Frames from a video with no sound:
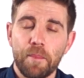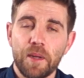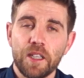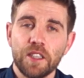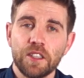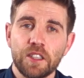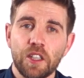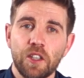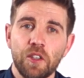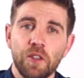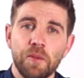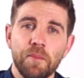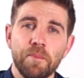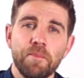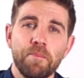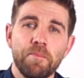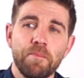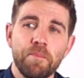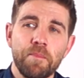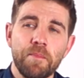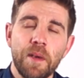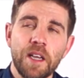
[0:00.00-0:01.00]
So
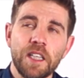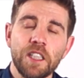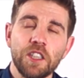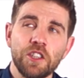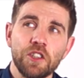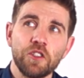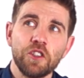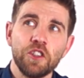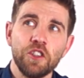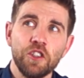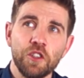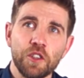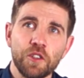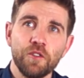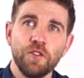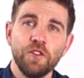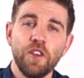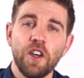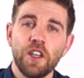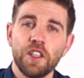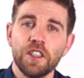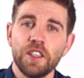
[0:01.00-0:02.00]
make sure you can
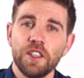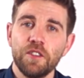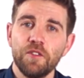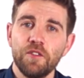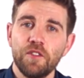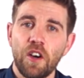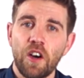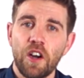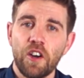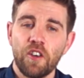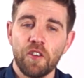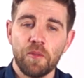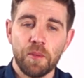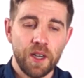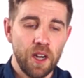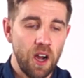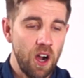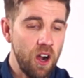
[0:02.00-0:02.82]
find an environment.